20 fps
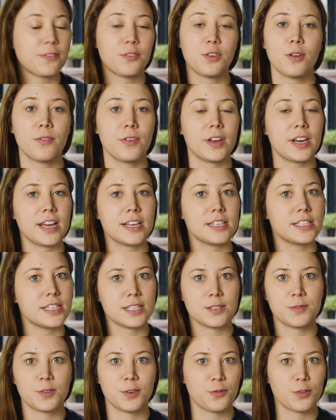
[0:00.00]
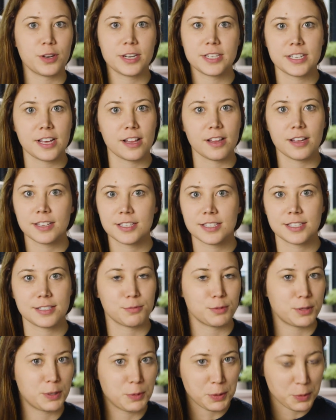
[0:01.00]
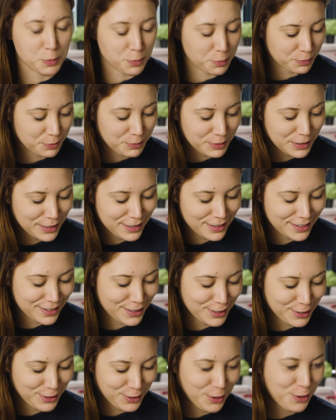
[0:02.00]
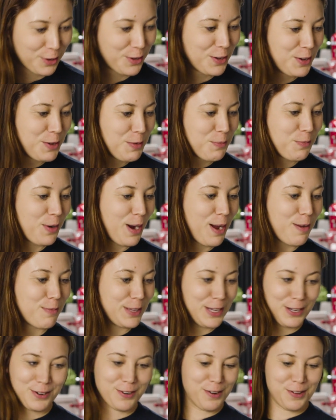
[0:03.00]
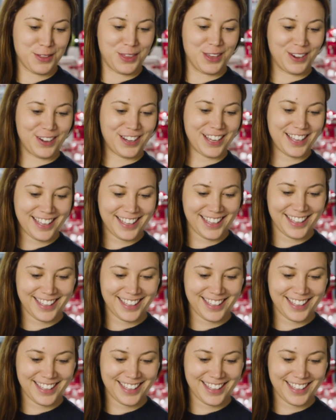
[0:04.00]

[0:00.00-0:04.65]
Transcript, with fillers: you have any ideas, feel free to tell us. We will probably agree with you. Yeah.